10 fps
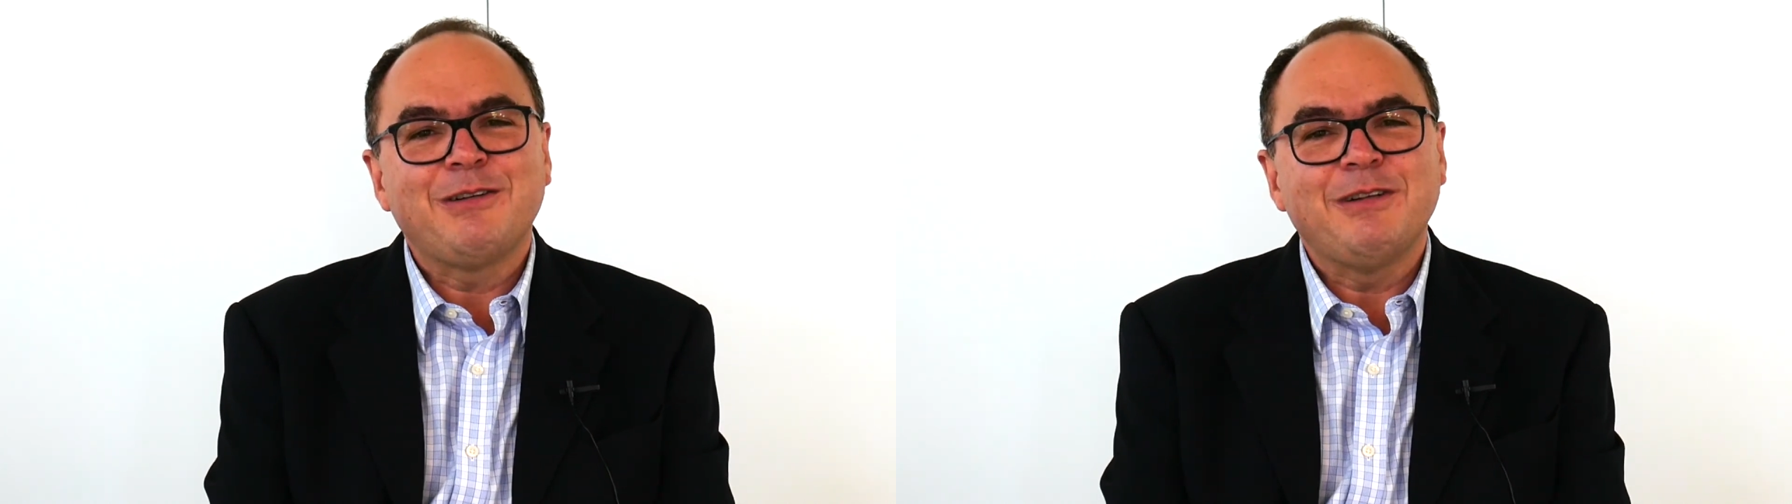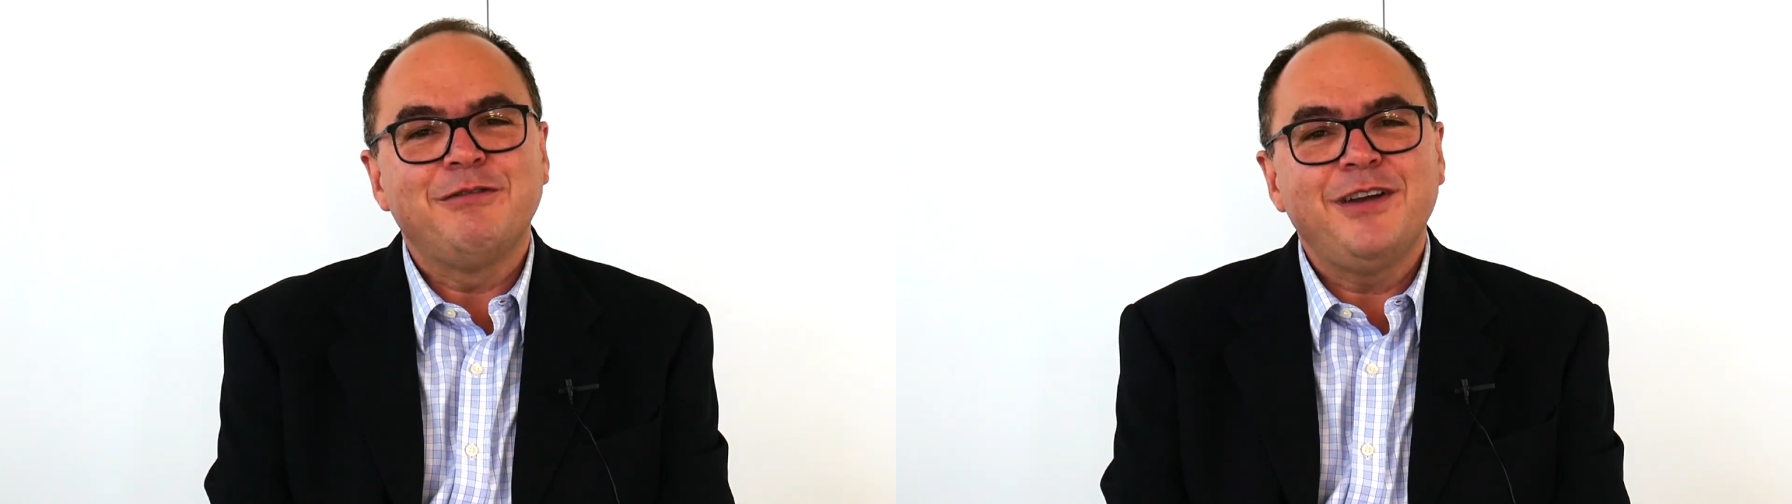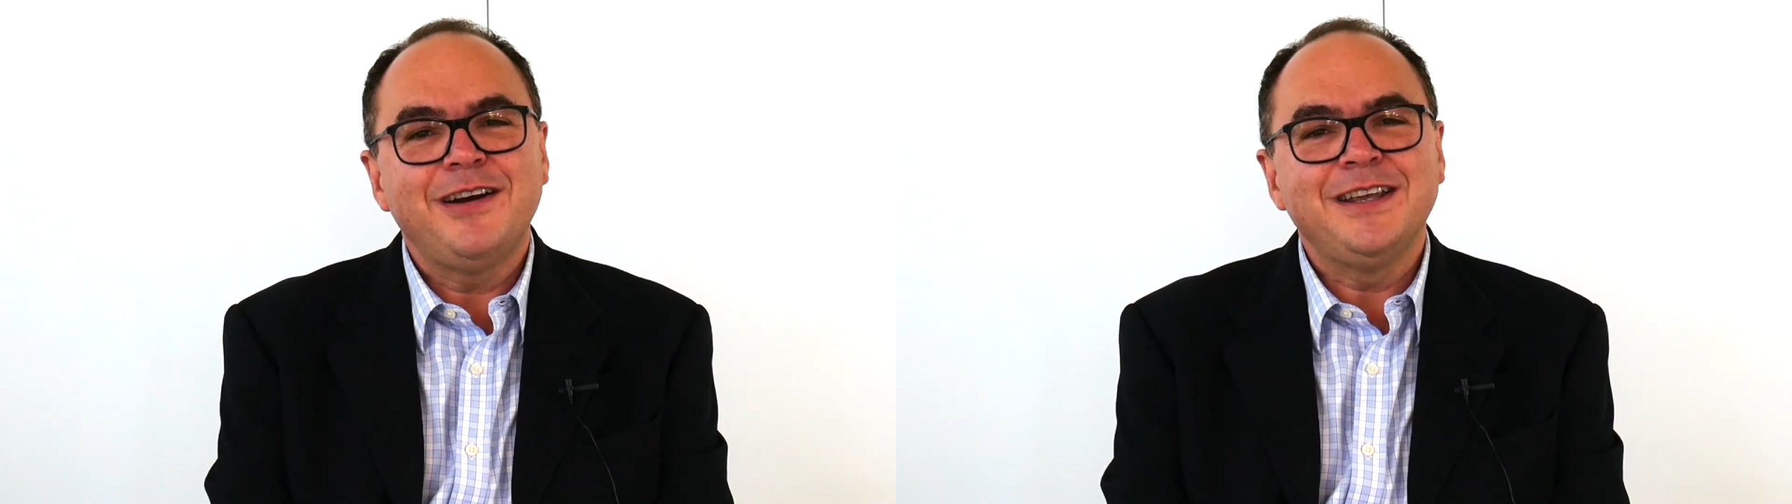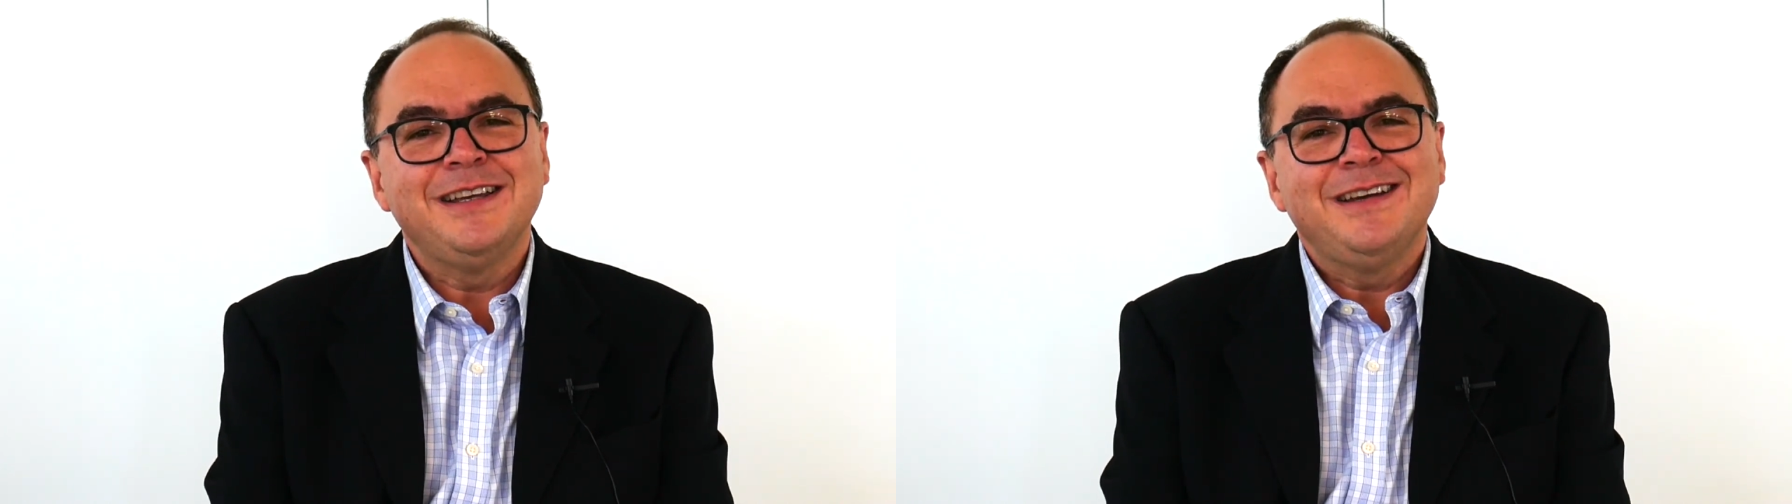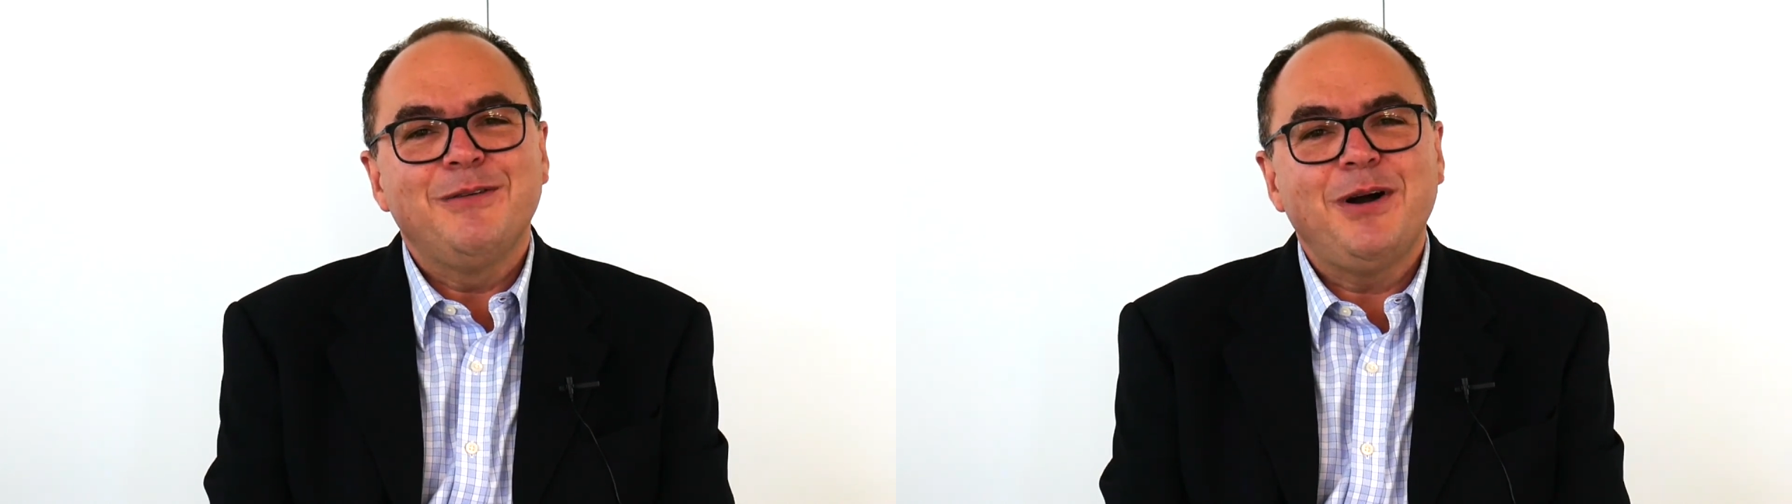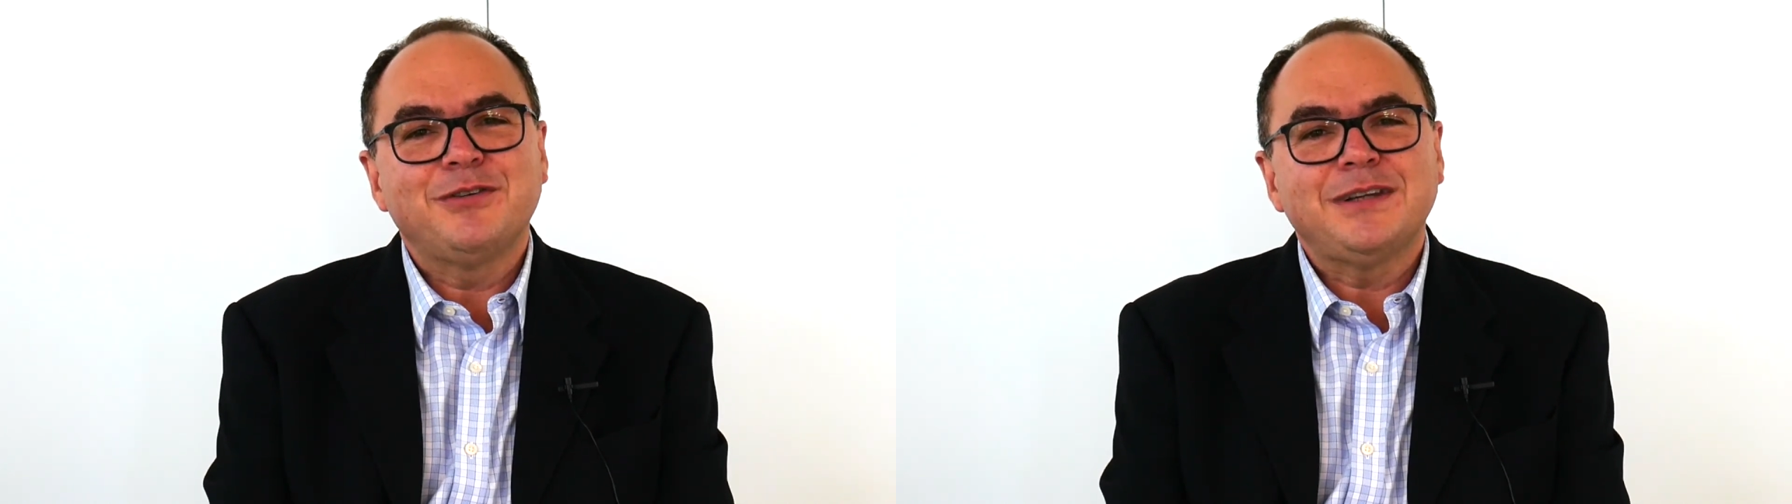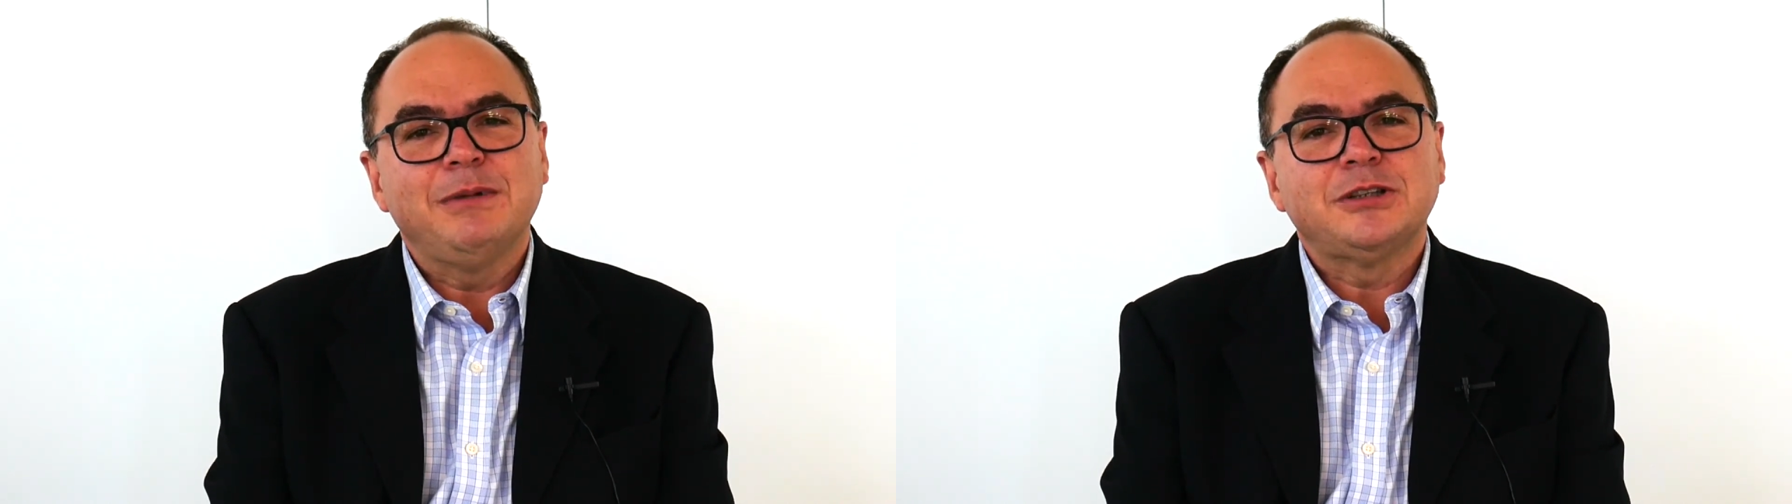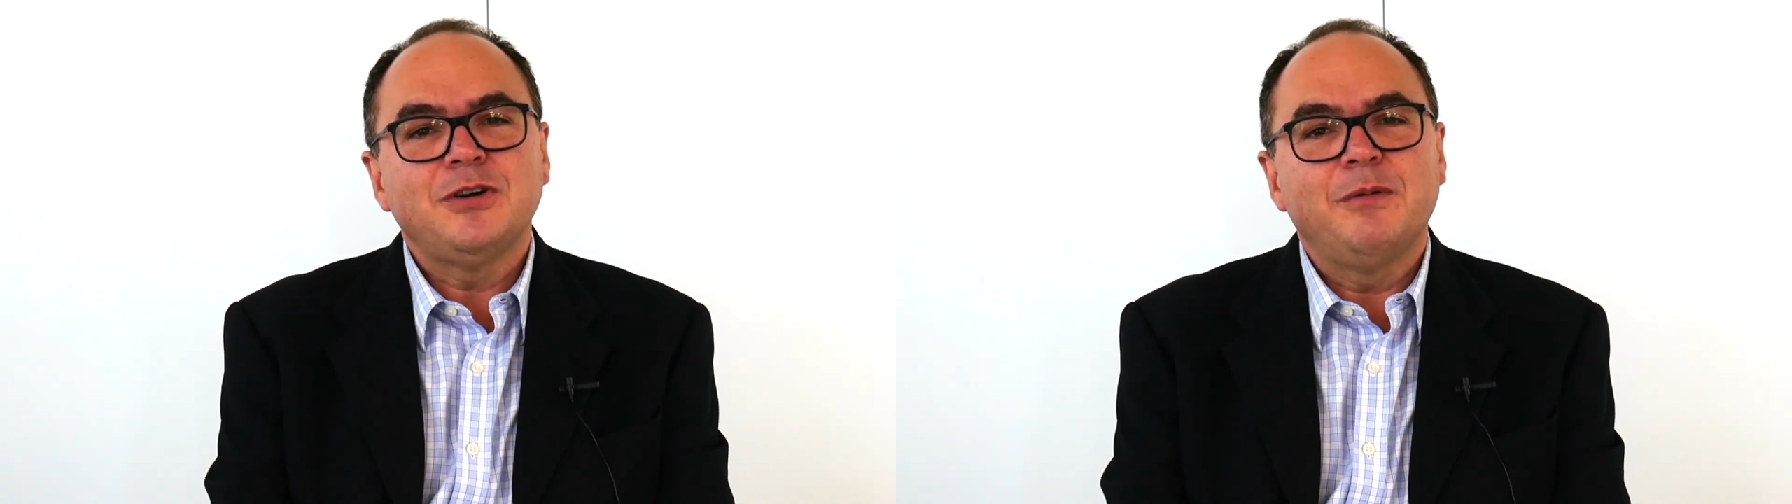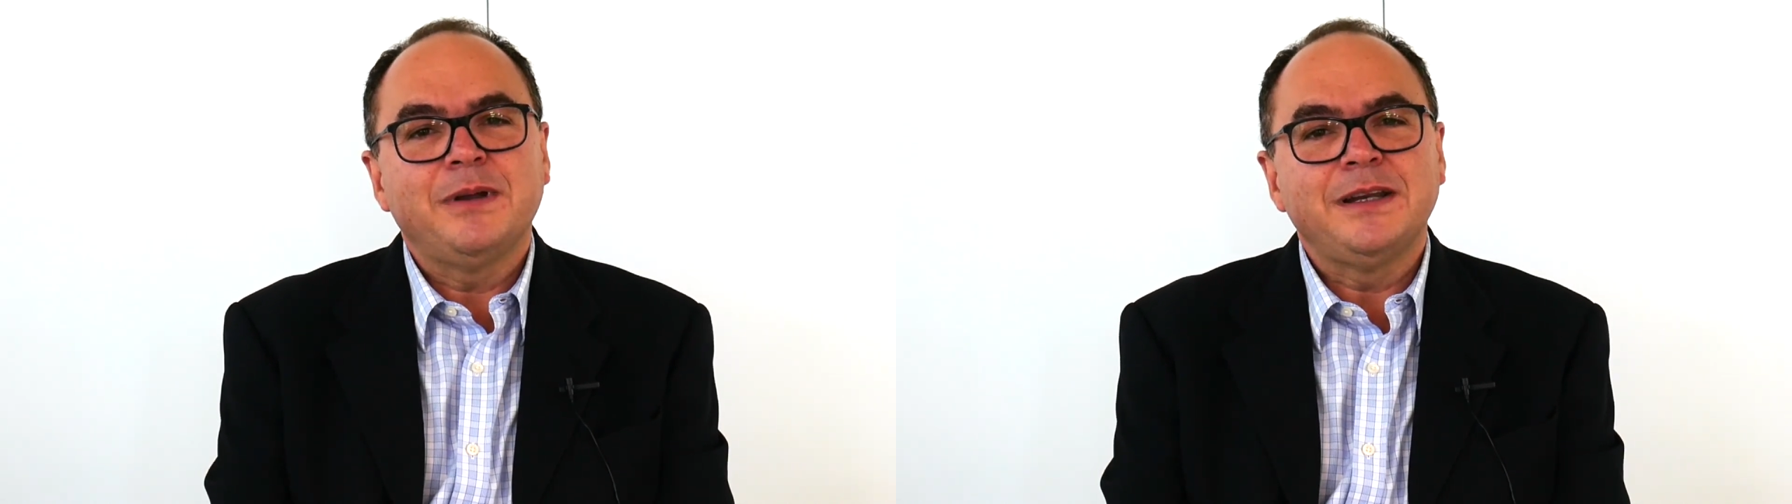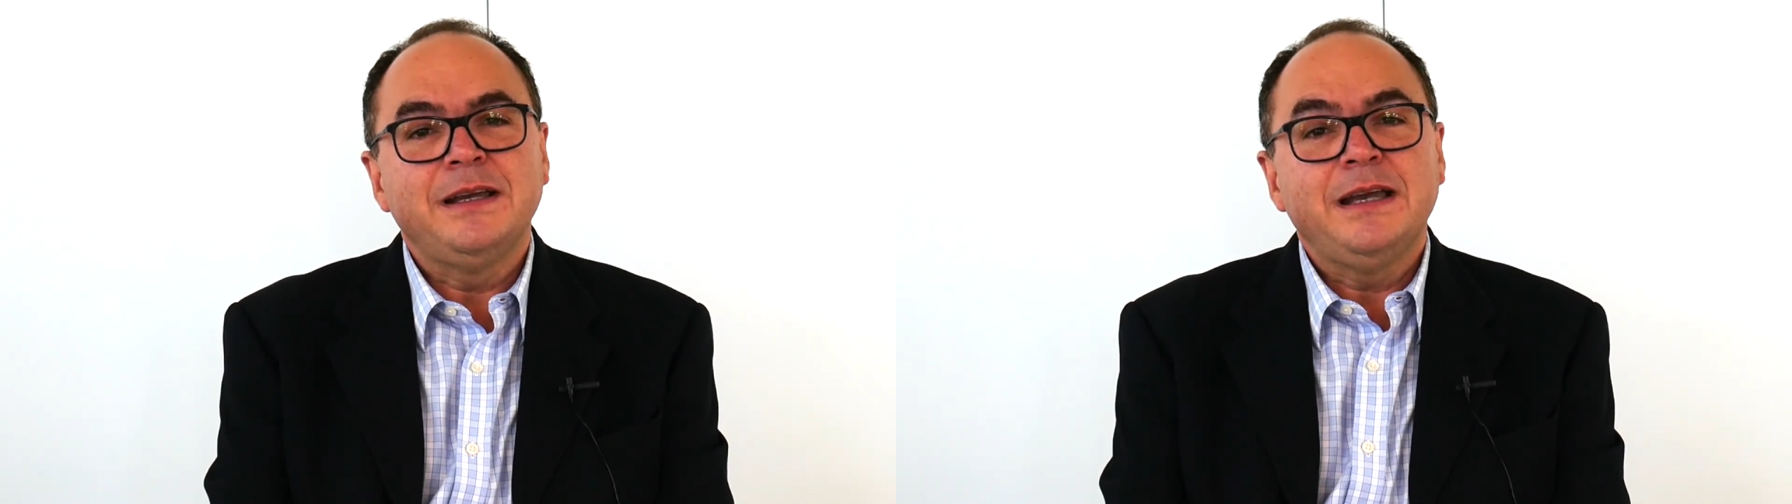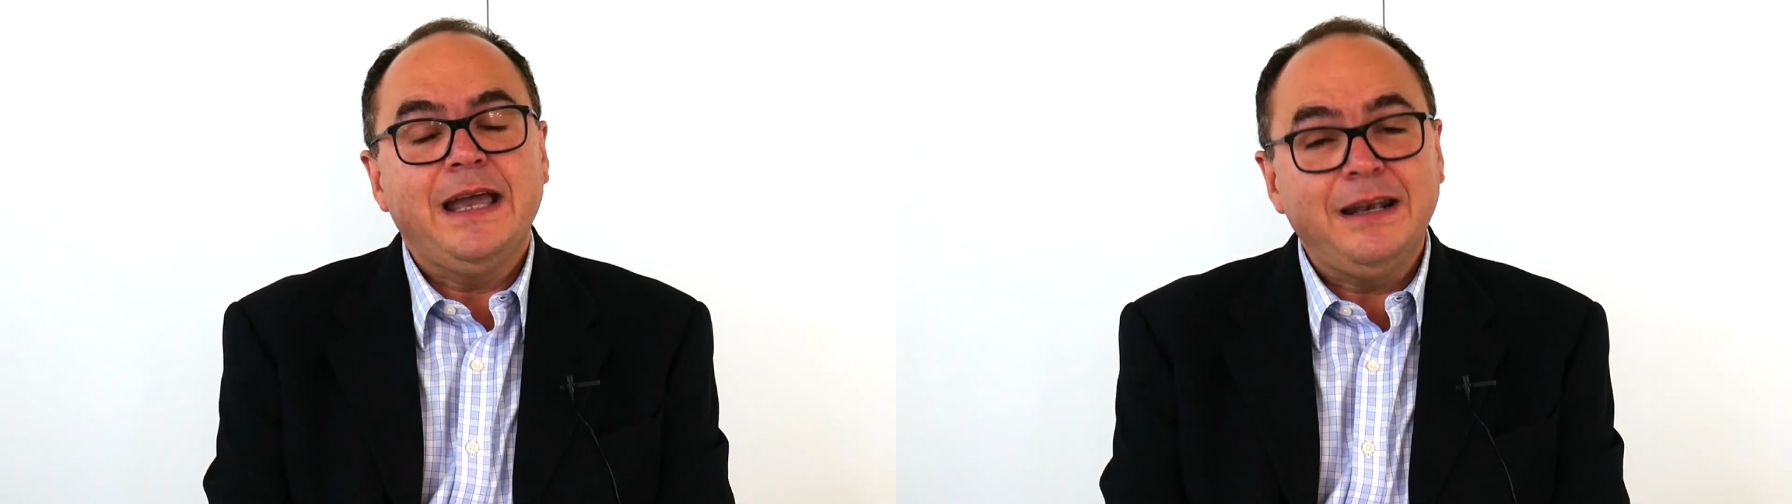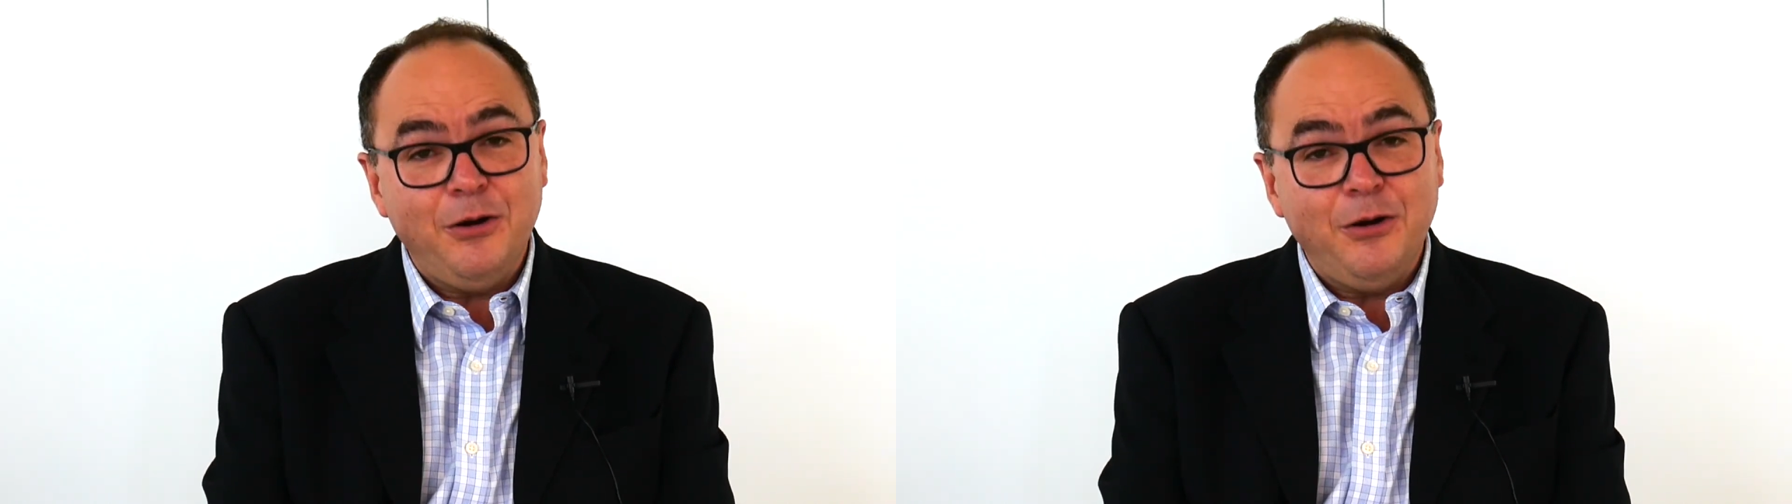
a very well-established company.